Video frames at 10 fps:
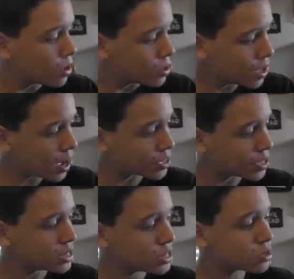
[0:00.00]
yeah,
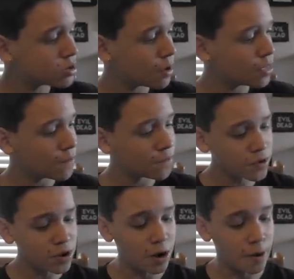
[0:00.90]
these two,
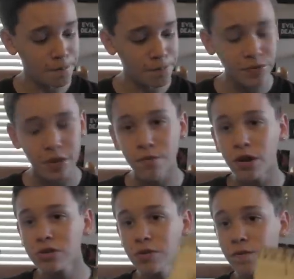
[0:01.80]

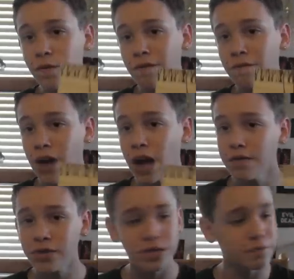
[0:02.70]
Wrong Turn 4 and
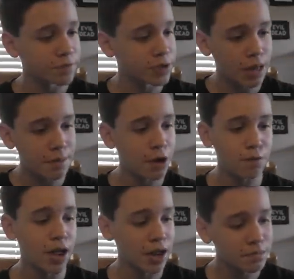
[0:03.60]
5 just came out
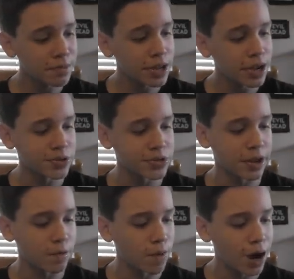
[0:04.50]
randomly. I was
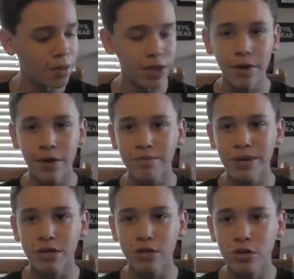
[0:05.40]
like, wow, they already
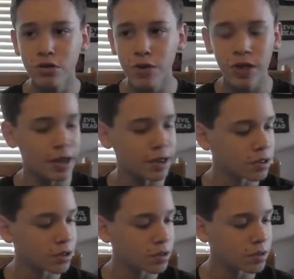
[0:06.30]
made two in like
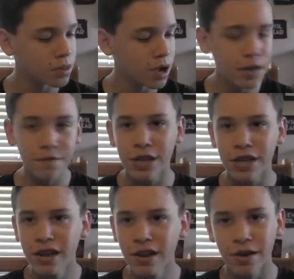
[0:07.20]
not even a
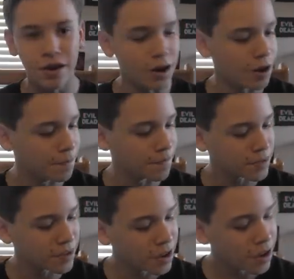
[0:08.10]
year.
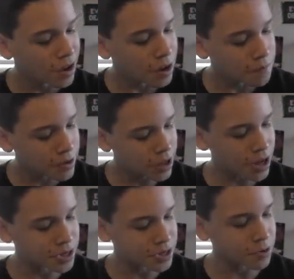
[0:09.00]

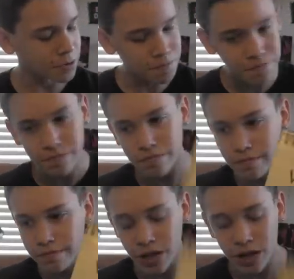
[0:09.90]
So
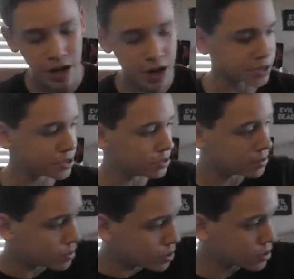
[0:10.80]
let's
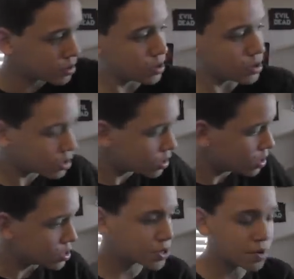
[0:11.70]
go
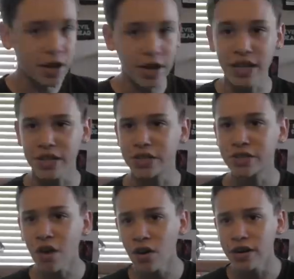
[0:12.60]
ahead and get
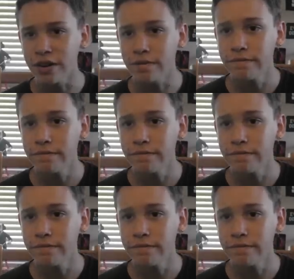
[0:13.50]
started.